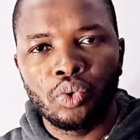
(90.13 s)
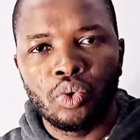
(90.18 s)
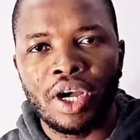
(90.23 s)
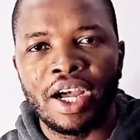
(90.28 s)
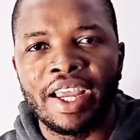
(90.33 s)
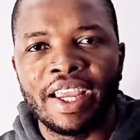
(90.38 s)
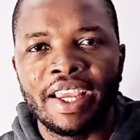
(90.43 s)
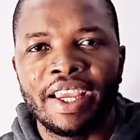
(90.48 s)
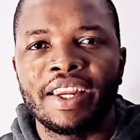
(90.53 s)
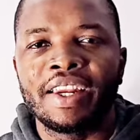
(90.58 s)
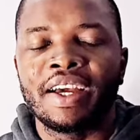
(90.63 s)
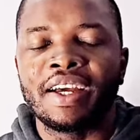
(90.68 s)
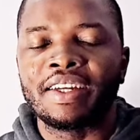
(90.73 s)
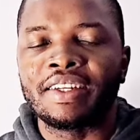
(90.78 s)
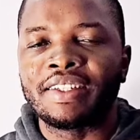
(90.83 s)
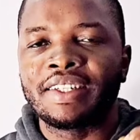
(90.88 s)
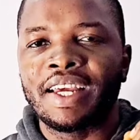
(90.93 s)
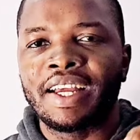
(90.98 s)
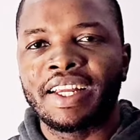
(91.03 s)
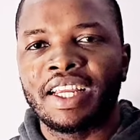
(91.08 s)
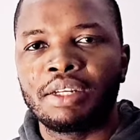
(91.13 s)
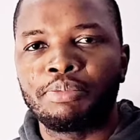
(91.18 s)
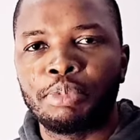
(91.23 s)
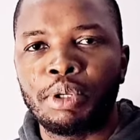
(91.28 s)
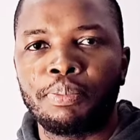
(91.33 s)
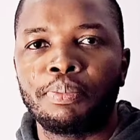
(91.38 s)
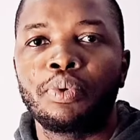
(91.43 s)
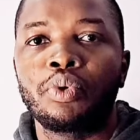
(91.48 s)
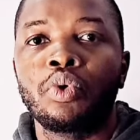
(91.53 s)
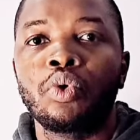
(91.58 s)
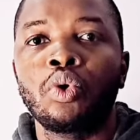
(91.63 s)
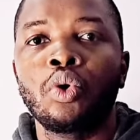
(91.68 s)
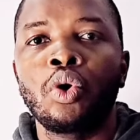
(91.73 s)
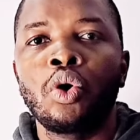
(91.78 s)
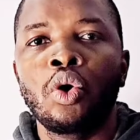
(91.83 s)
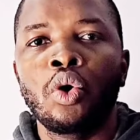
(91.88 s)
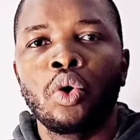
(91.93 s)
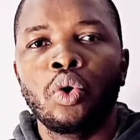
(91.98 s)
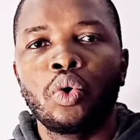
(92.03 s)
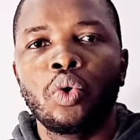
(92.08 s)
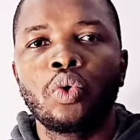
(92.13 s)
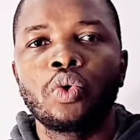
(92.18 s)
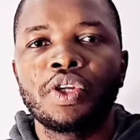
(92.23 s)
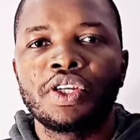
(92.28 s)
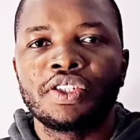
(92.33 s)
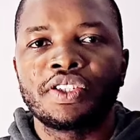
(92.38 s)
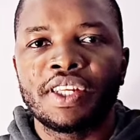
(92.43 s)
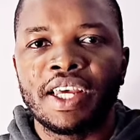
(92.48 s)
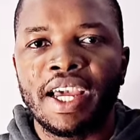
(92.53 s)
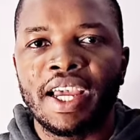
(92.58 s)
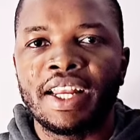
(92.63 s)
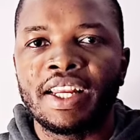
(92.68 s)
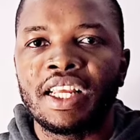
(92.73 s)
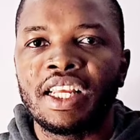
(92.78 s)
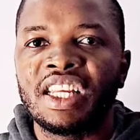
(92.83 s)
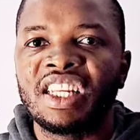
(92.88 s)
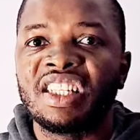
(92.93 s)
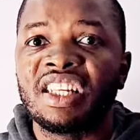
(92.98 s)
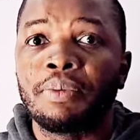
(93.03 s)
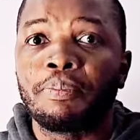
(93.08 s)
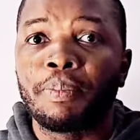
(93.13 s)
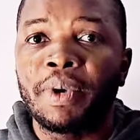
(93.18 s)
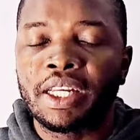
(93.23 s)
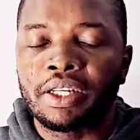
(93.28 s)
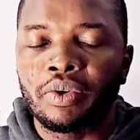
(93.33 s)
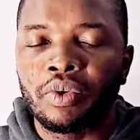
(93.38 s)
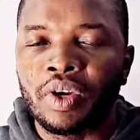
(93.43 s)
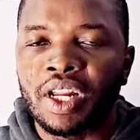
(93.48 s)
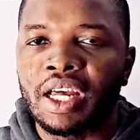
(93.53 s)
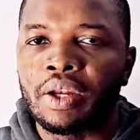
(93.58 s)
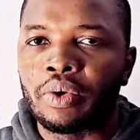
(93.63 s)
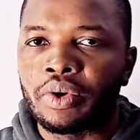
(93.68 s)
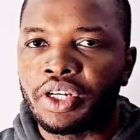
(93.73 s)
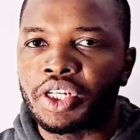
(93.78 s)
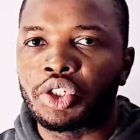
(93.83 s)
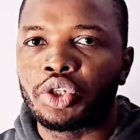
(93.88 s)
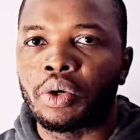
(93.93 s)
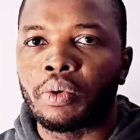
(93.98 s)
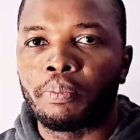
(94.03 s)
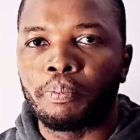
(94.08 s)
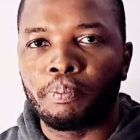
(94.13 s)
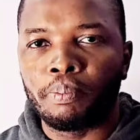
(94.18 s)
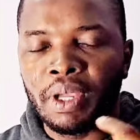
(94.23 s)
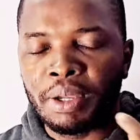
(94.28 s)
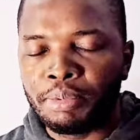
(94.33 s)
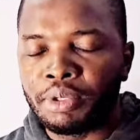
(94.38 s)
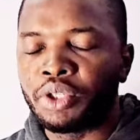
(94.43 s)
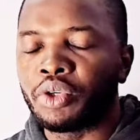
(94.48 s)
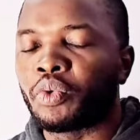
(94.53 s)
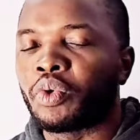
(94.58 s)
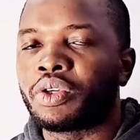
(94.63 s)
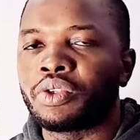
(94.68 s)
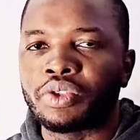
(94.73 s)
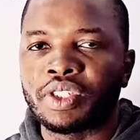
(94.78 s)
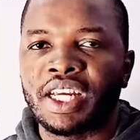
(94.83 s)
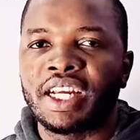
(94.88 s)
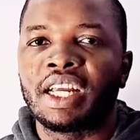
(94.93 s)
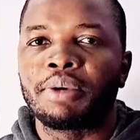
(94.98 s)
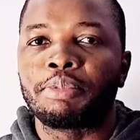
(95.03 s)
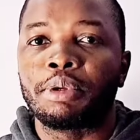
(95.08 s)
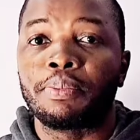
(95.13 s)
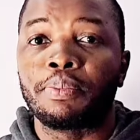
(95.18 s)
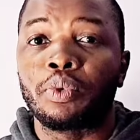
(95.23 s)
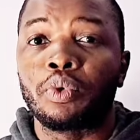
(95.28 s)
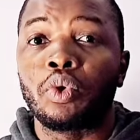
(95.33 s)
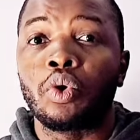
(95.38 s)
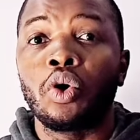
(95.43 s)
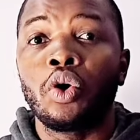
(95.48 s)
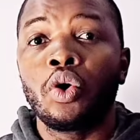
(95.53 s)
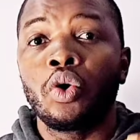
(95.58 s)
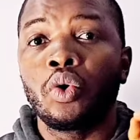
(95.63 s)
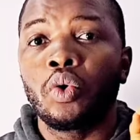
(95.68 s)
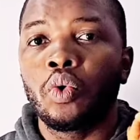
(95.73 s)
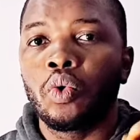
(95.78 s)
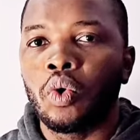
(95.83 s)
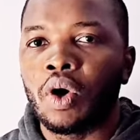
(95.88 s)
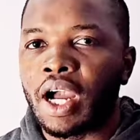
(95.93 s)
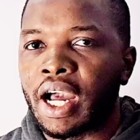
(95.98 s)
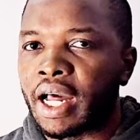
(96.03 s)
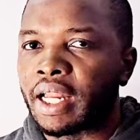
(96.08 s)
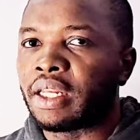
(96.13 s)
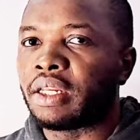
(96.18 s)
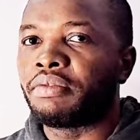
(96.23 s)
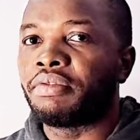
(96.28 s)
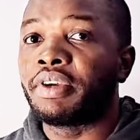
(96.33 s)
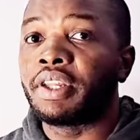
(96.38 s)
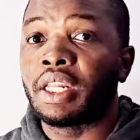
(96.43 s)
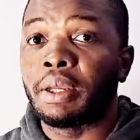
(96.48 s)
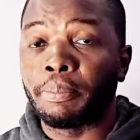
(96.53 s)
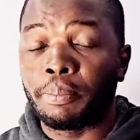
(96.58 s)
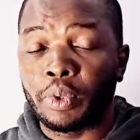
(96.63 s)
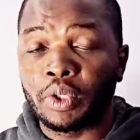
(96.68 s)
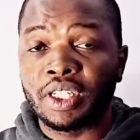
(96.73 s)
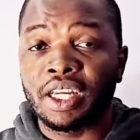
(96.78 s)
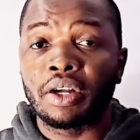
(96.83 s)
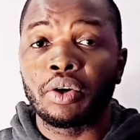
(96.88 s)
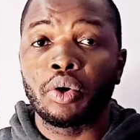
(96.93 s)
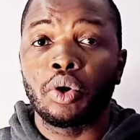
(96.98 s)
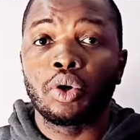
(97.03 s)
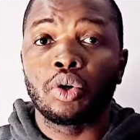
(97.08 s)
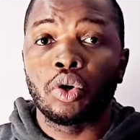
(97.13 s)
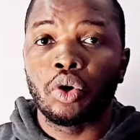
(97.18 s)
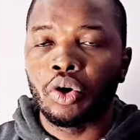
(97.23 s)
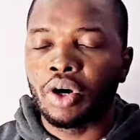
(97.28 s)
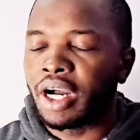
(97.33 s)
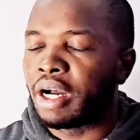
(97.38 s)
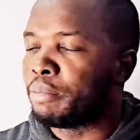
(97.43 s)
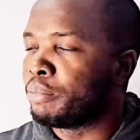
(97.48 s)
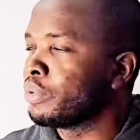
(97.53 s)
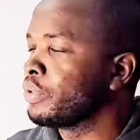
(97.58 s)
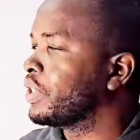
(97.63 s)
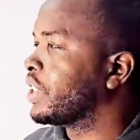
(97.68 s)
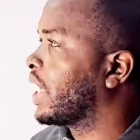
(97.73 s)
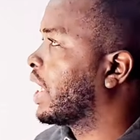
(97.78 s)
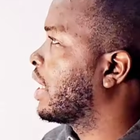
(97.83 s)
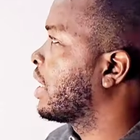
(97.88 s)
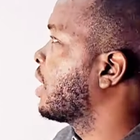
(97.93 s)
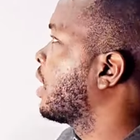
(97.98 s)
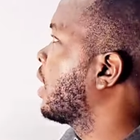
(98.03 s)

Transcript: go ahead and target people who reside in a particular location. Maybe you want to target people who are living in Port Harcourt or Abuja.